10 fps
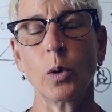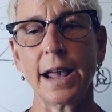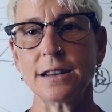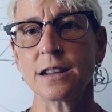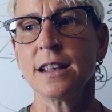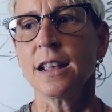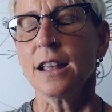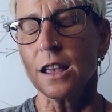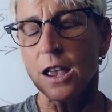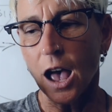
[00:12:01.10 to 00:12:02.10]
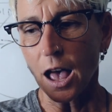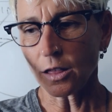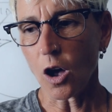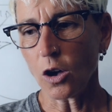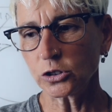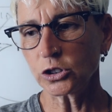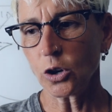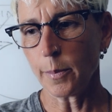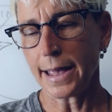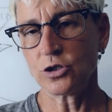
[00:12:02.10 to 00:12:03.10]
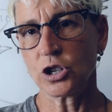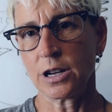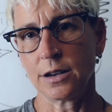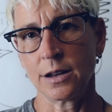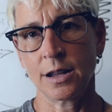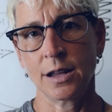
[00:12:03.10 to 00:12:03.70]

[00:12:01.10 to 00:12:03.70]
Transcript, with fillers: weight. I'll also mention